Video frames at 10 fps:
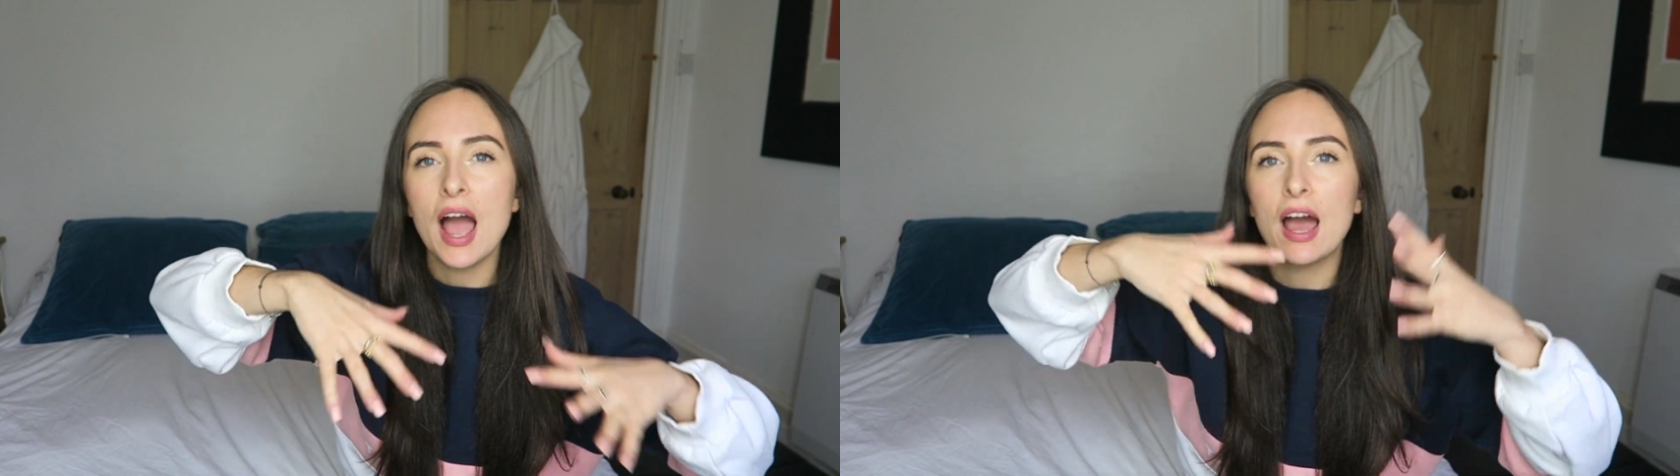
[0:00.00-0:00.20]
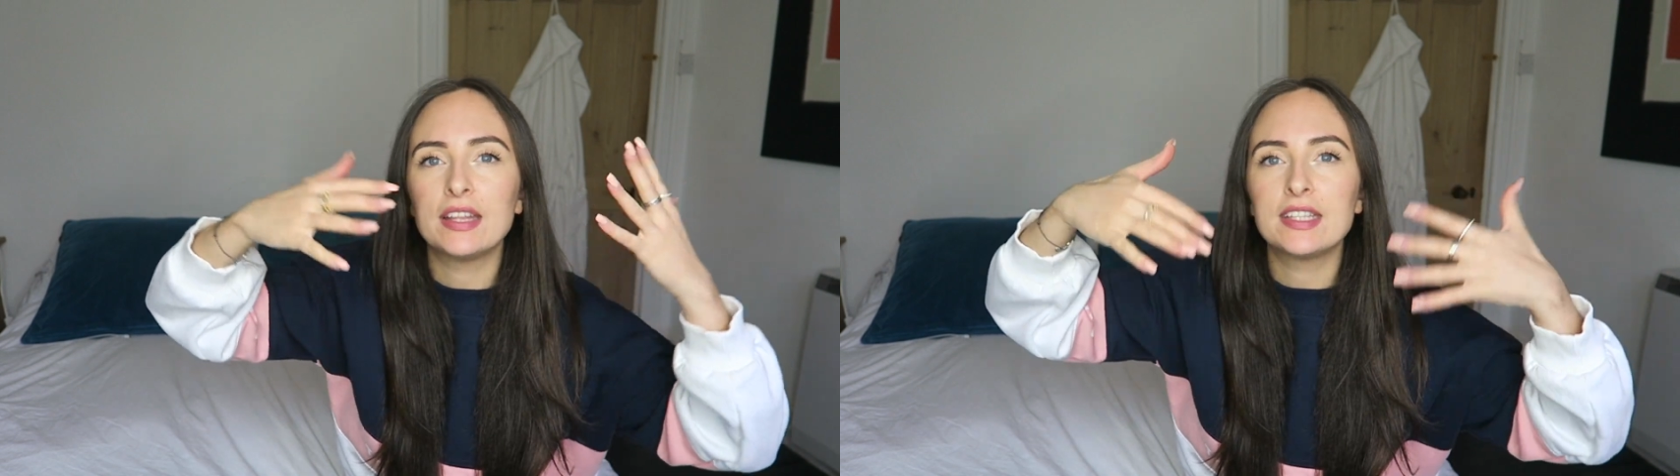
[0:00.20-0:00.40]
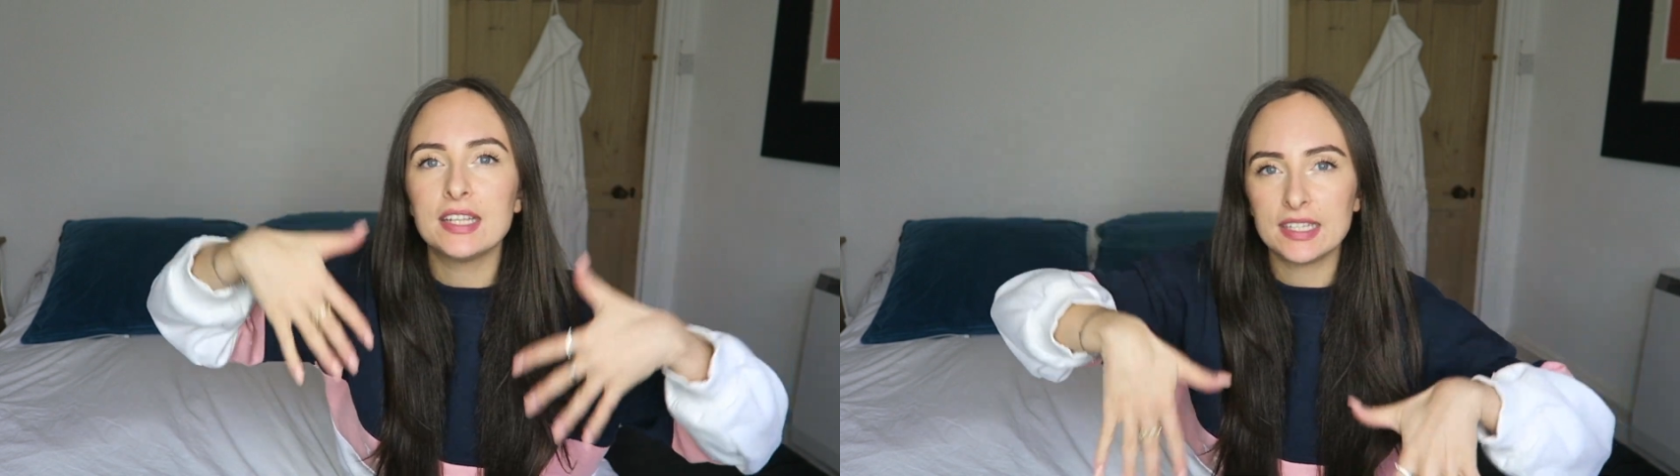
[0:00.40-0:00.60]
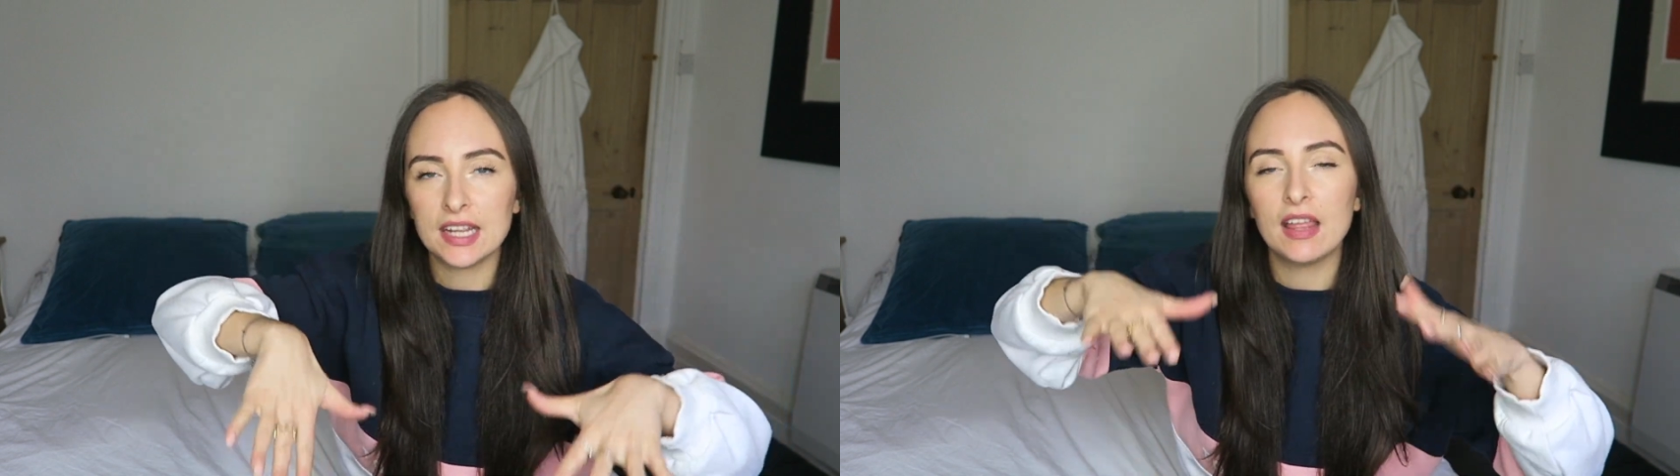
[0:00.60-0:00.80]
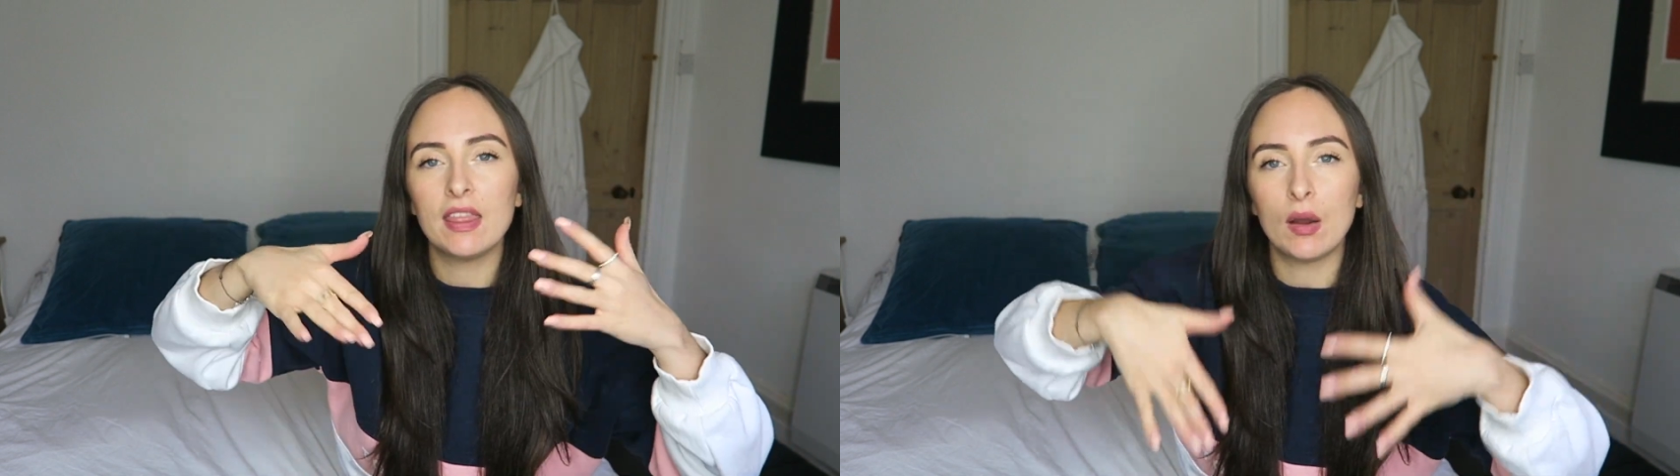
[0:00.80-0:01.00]
and
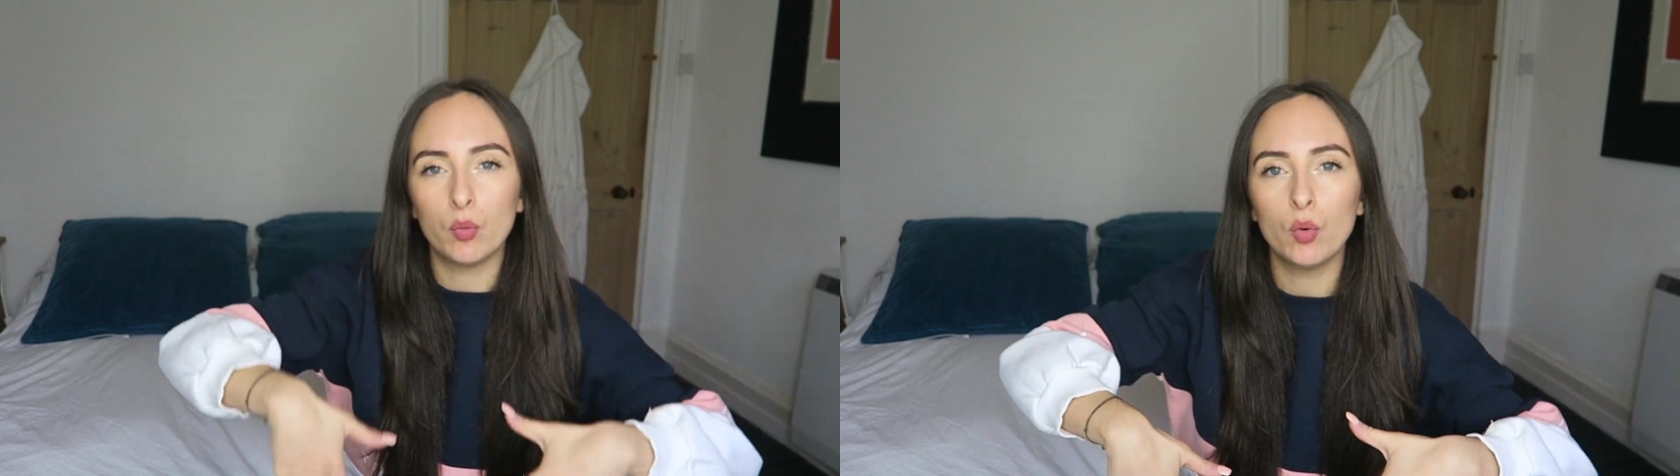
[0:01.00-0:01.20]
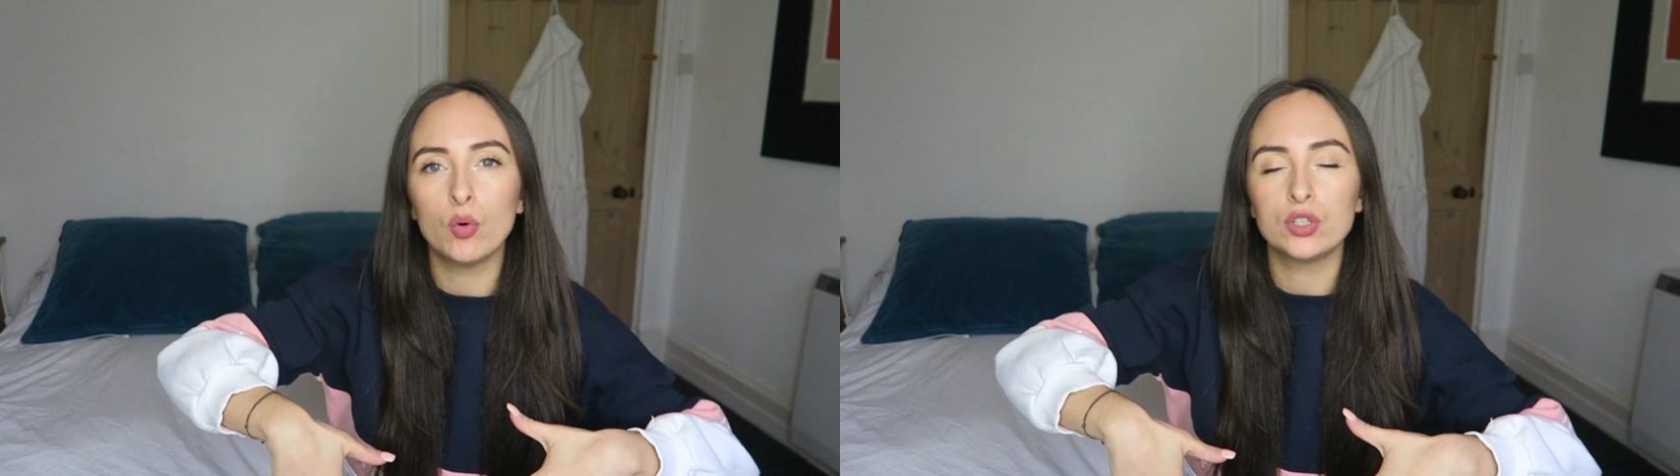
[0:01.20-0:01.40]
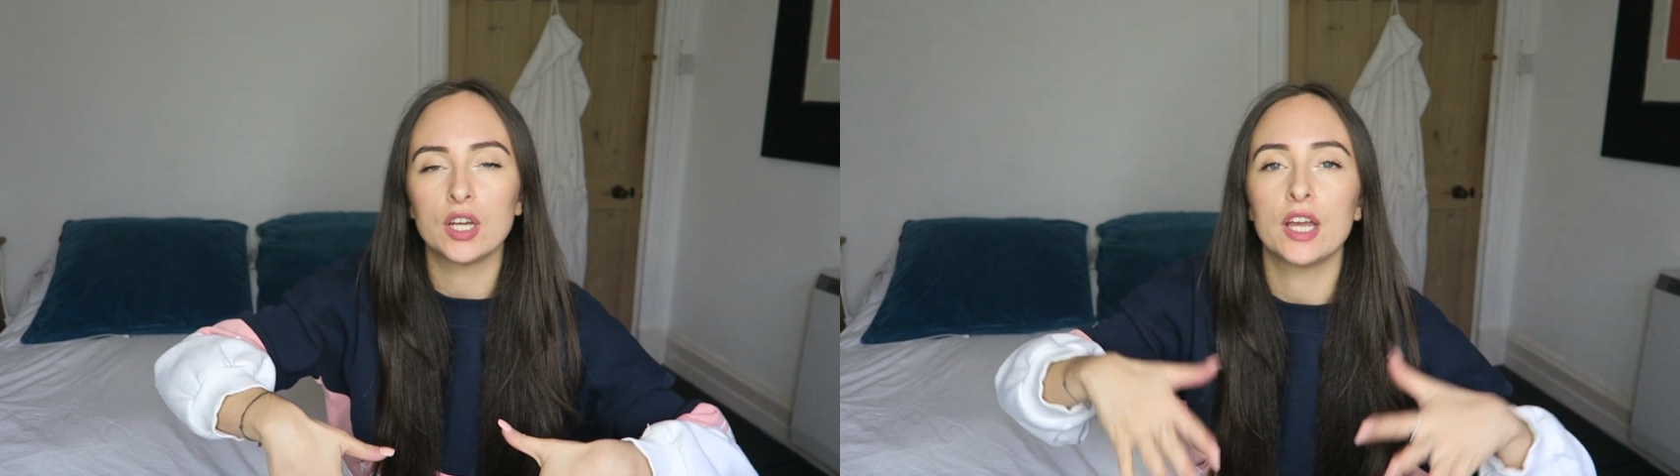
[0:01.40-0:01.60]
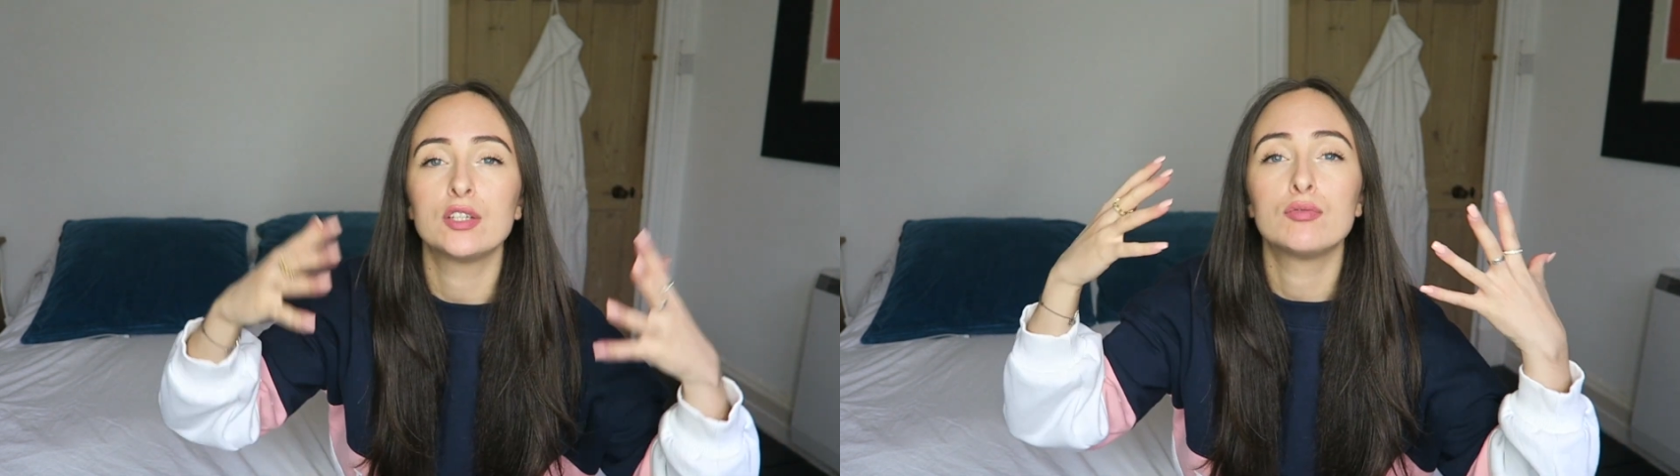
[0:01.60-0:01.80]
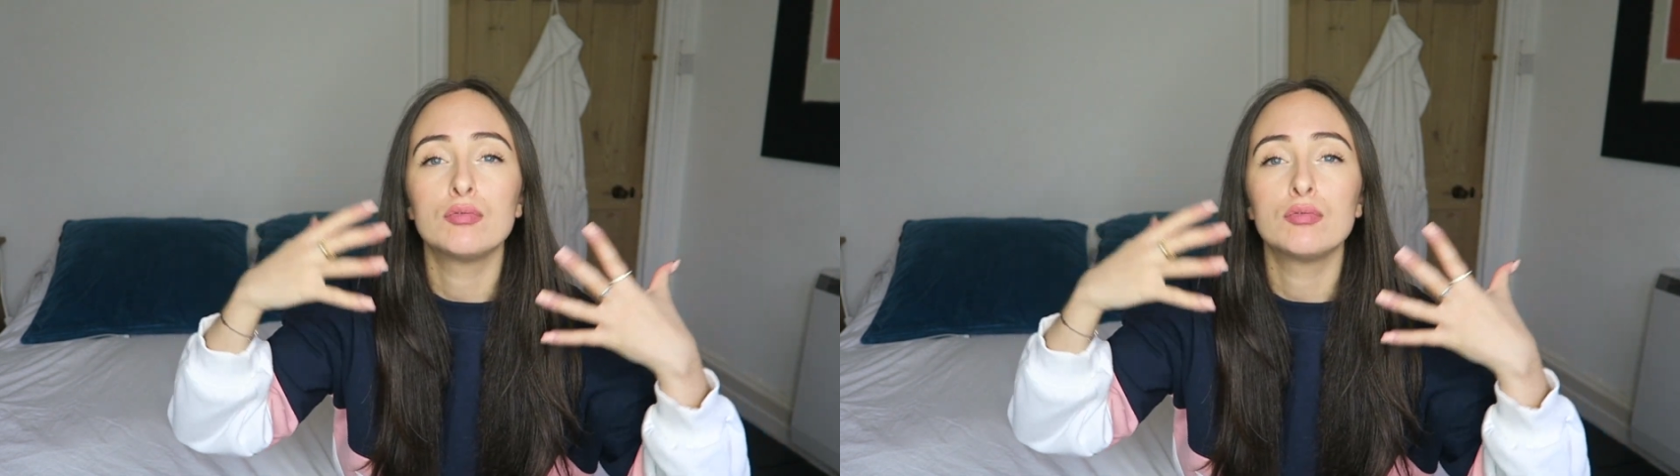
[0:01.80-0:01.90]
sitting in that water is